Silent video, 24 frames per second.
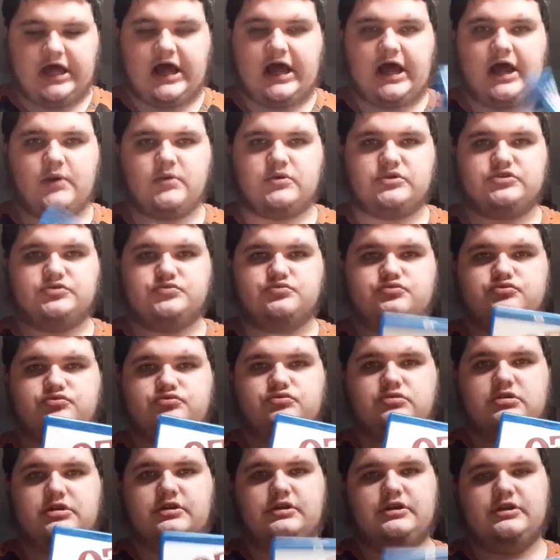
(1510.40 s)
I was
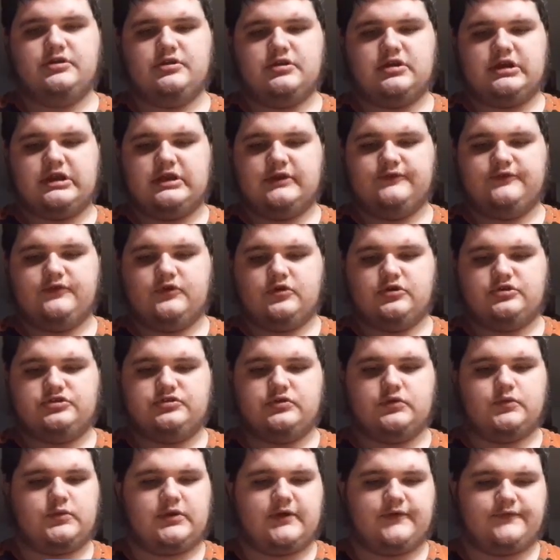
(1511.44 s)
really looking forward
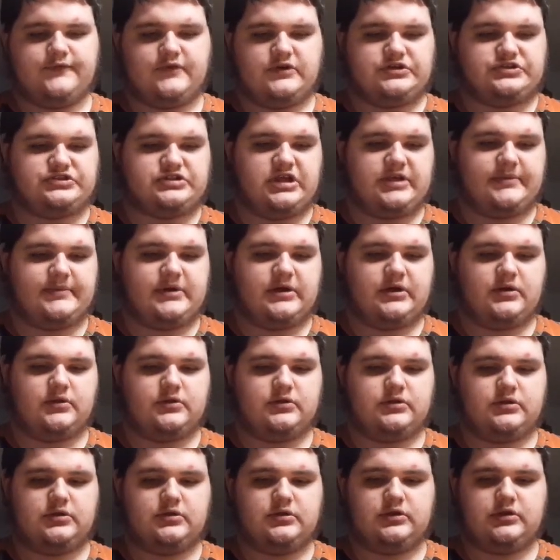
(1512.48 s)
to it when it first came
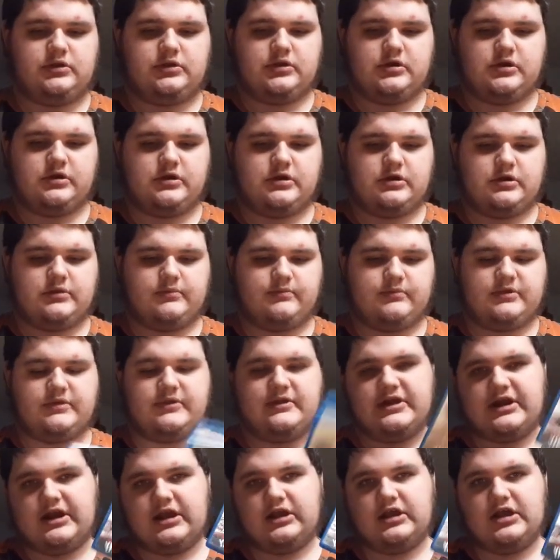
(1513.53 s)
out, but
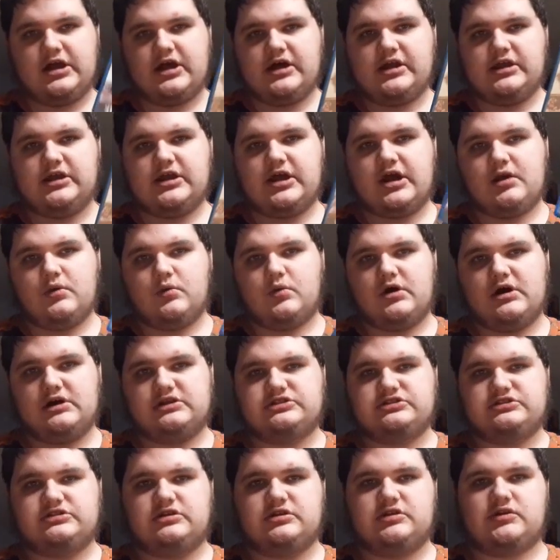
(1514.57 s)
then I got it, I
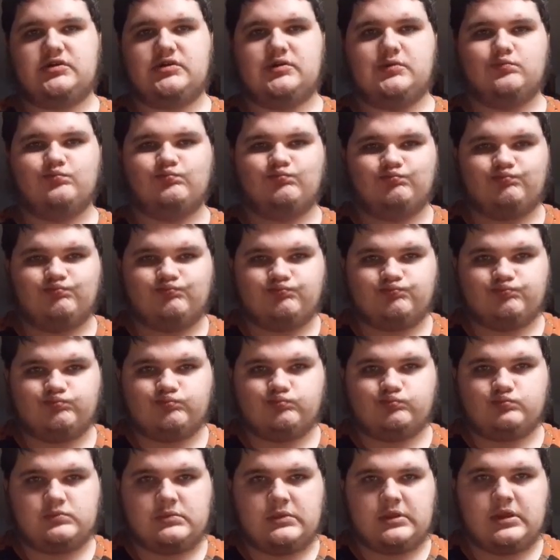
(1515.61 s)
watched it.
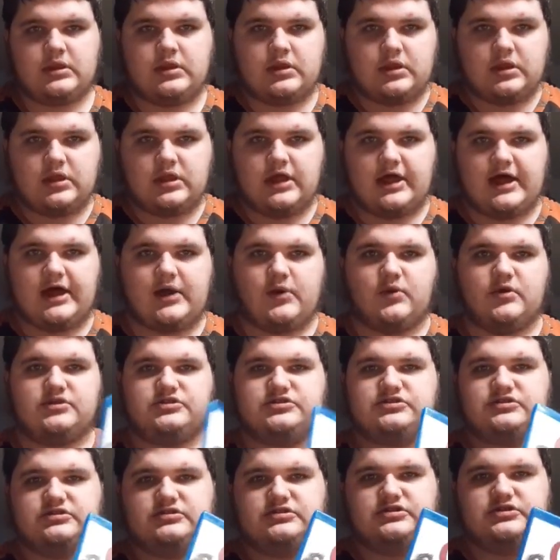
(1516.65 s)
I
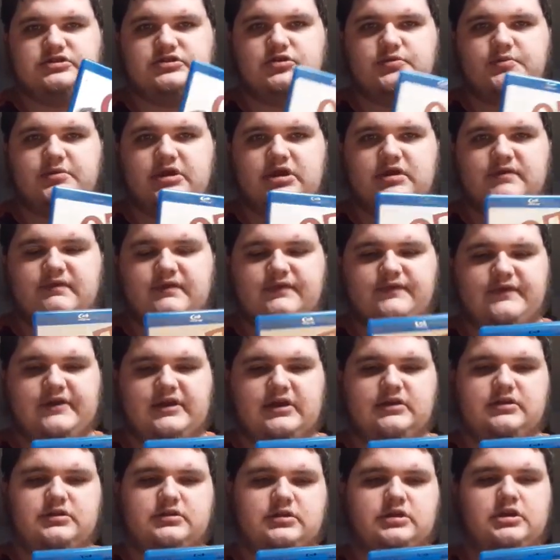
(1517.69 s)
wasn't too big of a
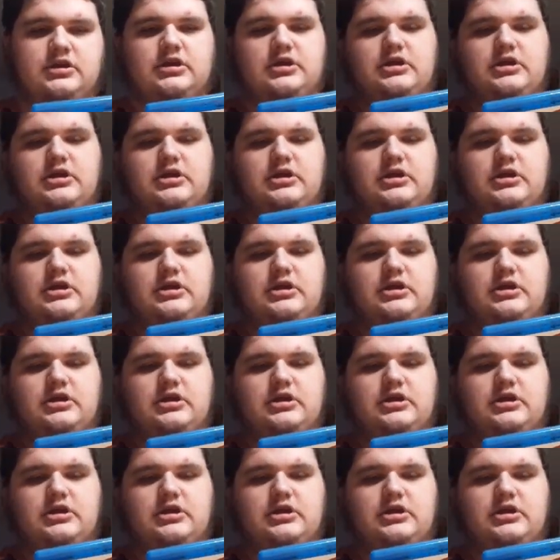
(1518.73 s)
fan.